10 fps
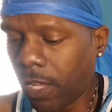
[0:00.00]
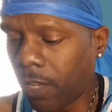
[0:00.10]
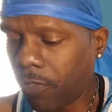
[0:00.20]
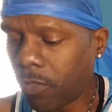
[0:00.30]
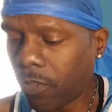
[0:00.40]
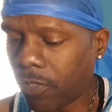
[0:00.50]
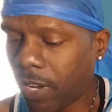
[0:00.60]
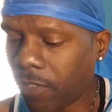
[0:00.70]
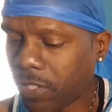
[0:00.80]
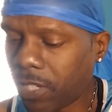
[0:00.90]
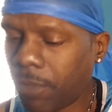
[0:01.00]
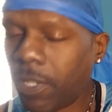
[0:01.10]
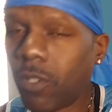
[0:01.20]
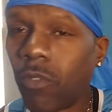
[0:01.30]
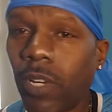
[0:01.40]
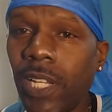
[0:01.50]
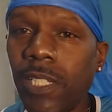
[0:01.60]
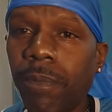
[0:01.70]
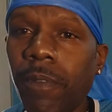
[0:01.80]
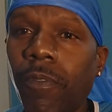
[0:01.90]
If you have never seen me do
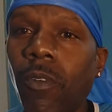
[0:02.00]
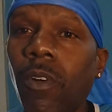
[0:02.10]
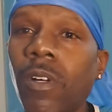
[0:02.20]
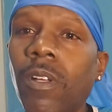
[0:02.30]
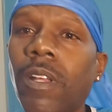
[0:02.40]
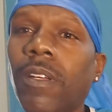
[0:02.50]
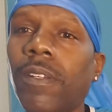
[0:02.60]
readings before,